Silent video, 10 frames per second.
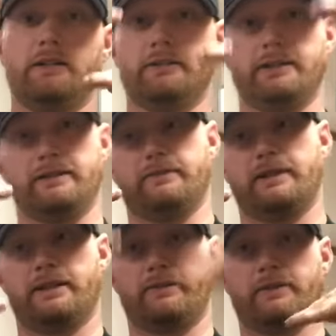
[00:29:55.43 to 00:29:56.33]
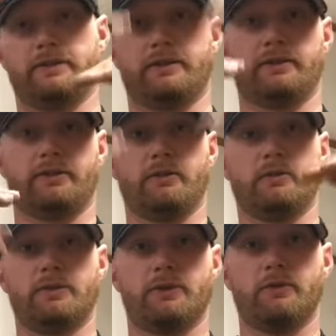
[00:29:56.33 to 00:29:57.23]
and then vice versa, and so on
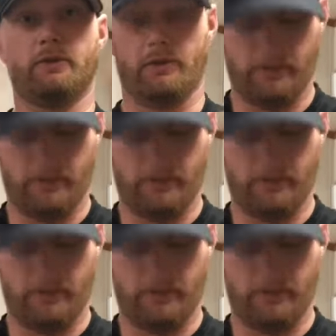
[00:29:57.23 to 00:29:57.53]
and so forth.